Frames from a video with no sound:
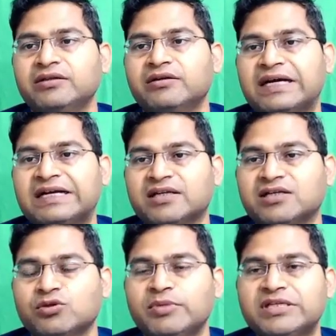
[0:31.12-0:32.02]
the right
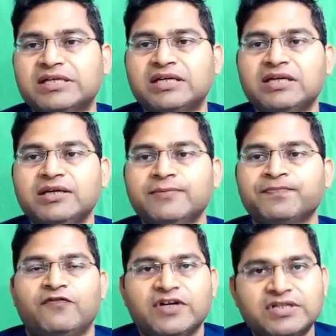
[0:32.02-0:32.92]
side. So basically
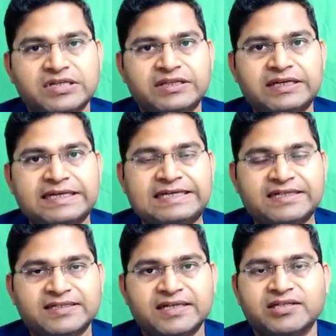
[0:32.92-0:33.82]
first the
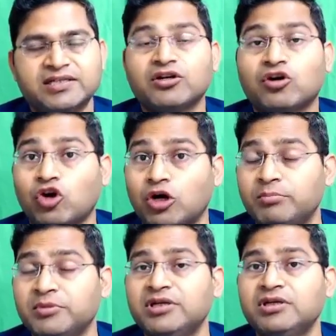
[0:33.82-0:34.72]
intersection, the
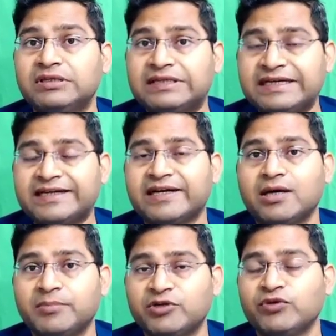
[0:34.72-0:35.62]
common
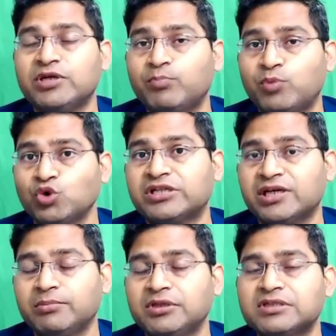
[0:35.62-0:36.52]
data between both
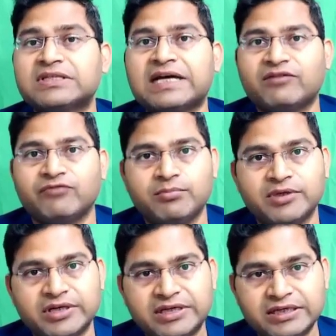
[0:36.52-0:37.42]
tables that will
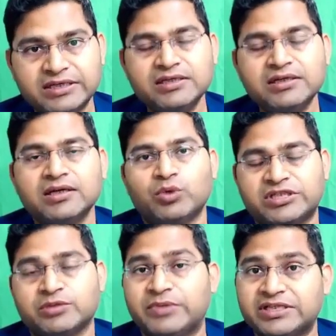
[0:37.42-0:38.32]
be returned, which
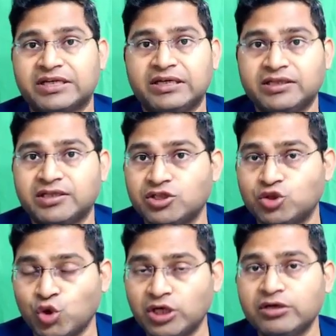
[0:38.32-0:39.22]
is basically the
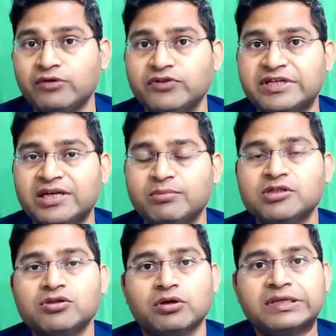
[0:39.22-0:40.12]
join of the
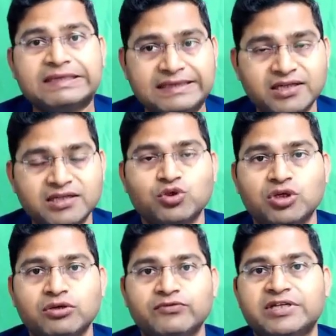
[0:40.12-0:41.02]
tables or the inner
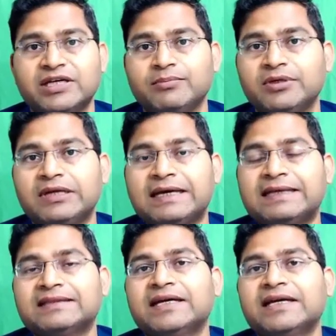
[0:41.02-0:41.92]
join of the table
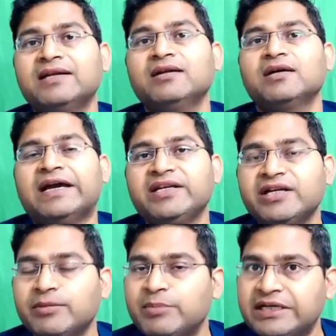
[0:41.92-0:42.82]
and then
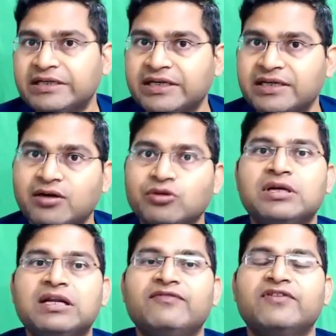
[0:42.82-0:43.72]
any remaining data on
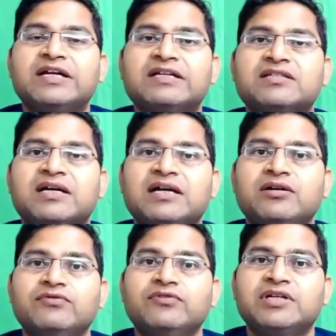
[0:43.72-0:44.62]
the left hand
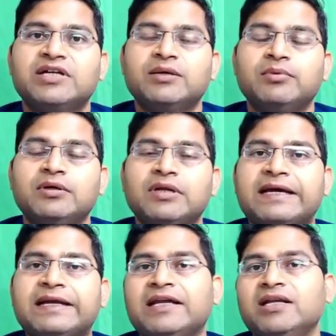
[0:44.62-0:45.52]
side of the table
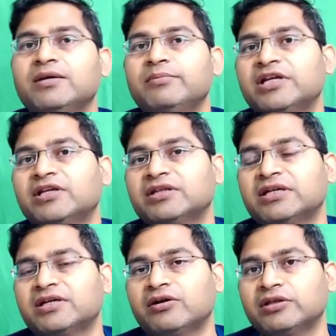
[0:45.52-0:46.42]
and any remaining
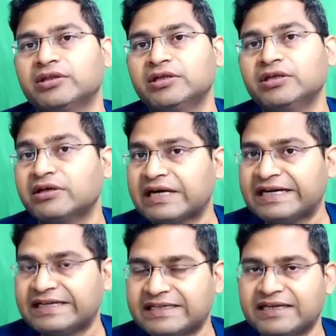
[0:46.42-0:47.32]
data on the
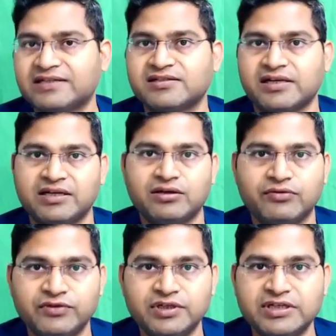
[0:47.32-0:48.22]
right hand side
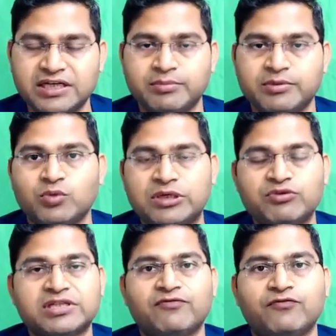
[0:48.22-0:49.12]
of the table. When
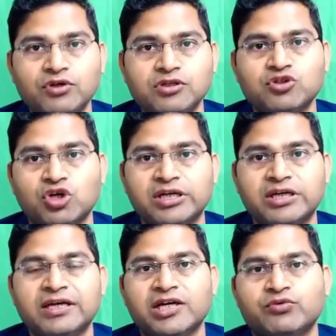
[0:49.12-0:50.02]
we say full
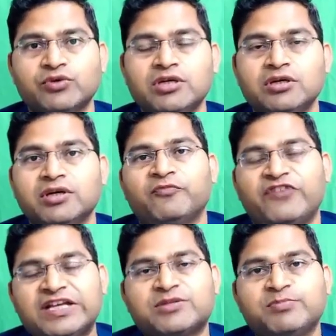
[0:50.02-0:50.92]
join, it will
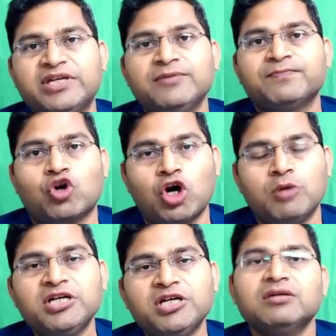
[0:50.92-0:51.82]
fetch me
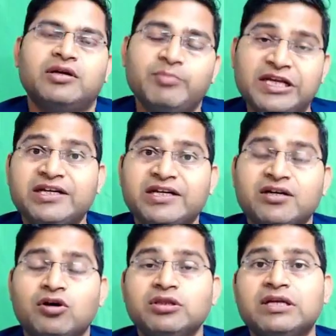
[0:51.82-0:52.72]
common remaining
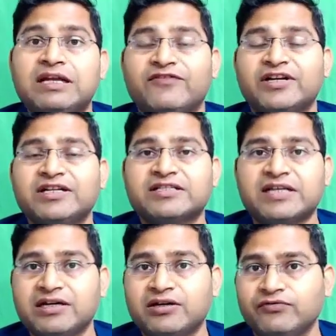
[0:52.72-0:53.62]
data on the left hand
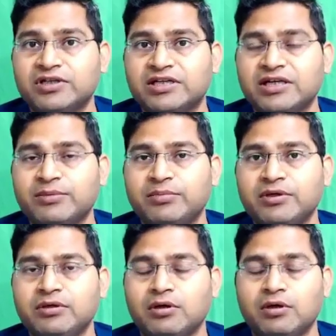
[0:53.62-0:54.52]
side of the
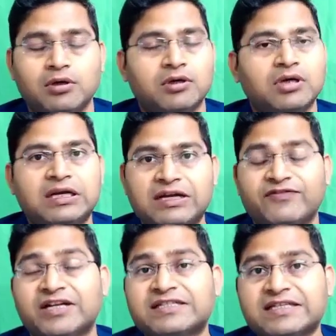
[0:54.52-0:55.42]
table or uh,
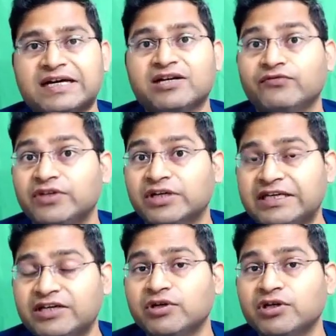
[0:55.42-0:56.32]
left hand side of the
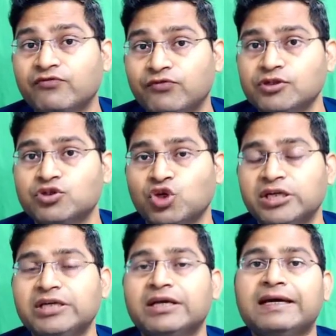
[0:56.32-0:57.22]
keyword full
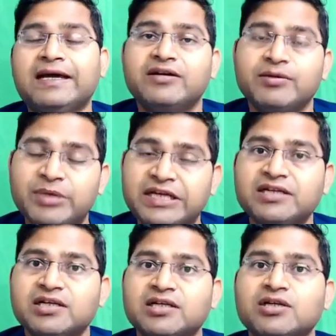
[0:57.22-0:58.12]
join and
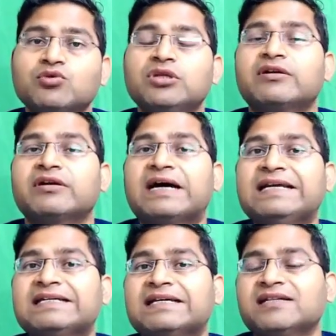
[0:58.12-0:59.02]
remaining data to the
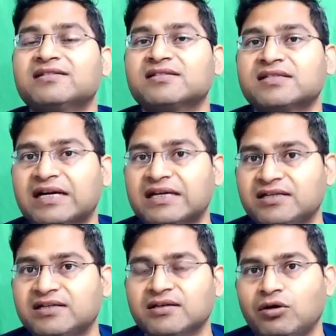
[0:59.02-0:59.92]
right hand
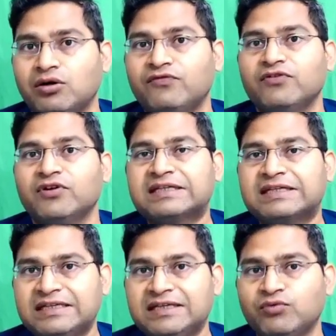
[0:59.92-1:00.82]
side of the
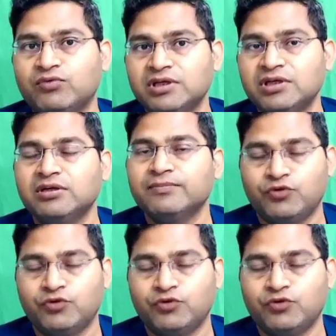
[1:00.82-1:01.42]
keyword